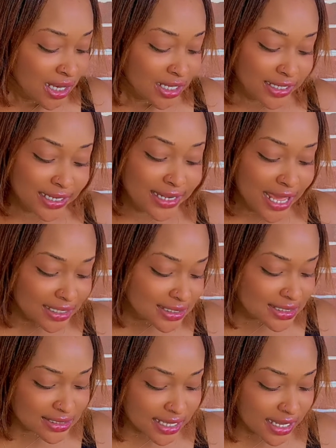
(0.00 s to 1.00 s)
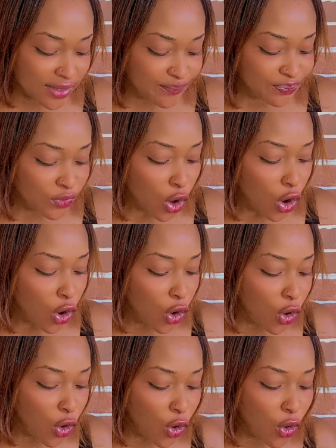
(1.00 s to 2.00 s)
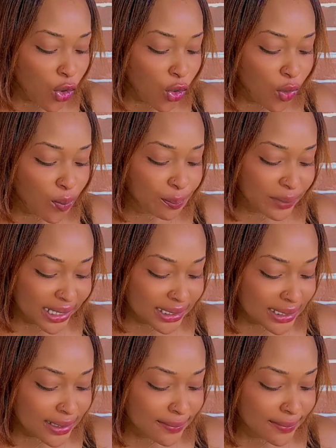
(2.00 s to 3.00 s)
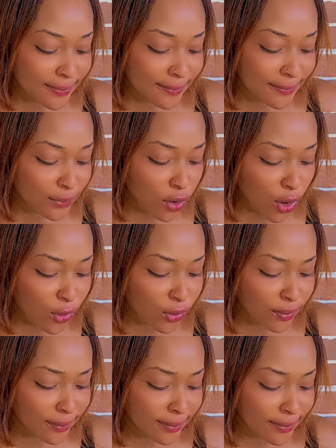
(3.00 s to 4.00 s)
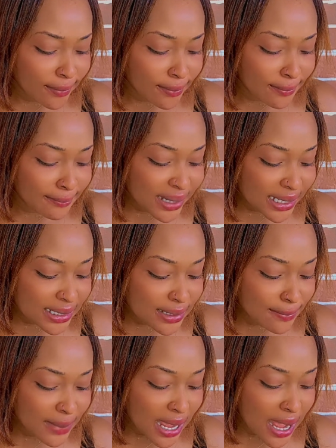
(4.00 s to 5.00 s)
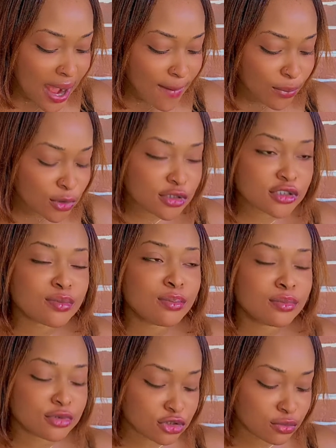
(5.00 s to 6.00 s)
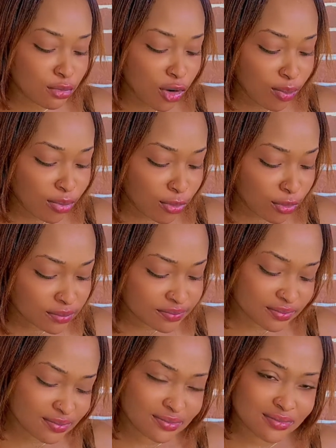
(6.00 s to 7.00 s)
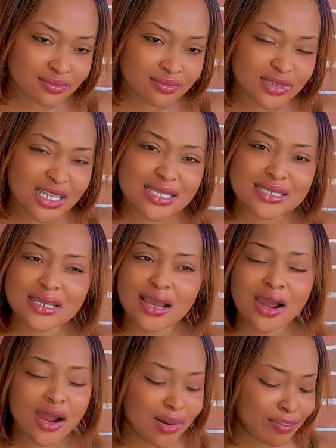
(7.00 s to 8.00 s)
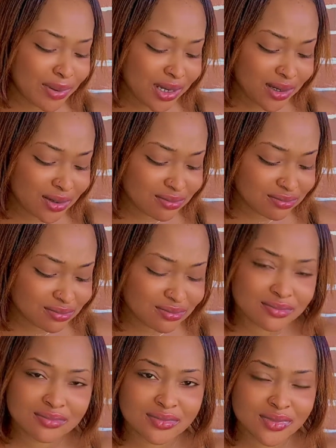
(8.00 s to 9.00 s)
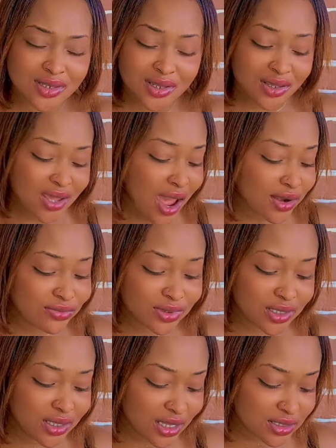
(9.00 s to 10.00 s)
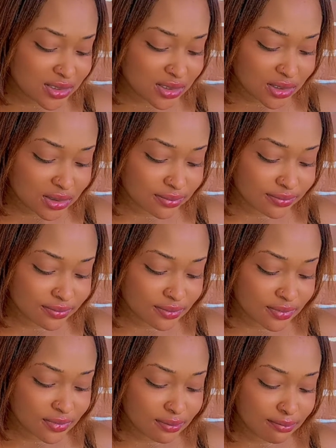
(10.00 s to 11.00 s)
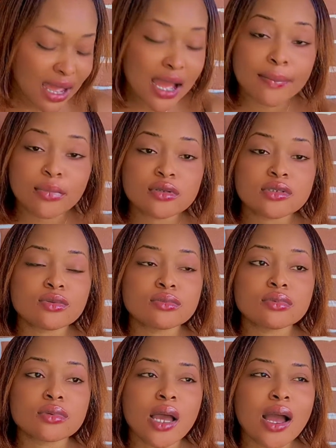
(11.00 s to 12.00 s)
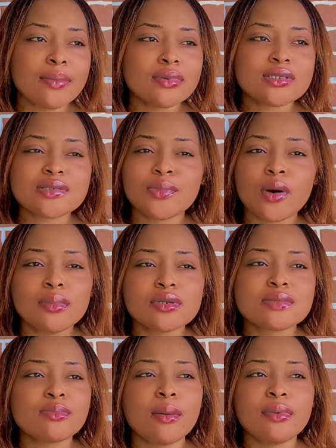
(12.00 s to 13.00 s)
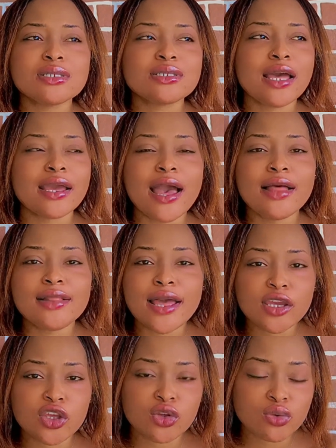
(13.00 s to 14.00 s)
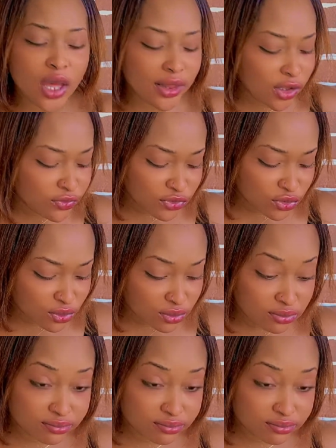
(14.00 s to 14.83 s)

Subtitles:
The next he say, oh mani mahabo sumobo. It's gone, but I don't really get it. Mahabo sumobo. Sumobo is like I like you, I love you.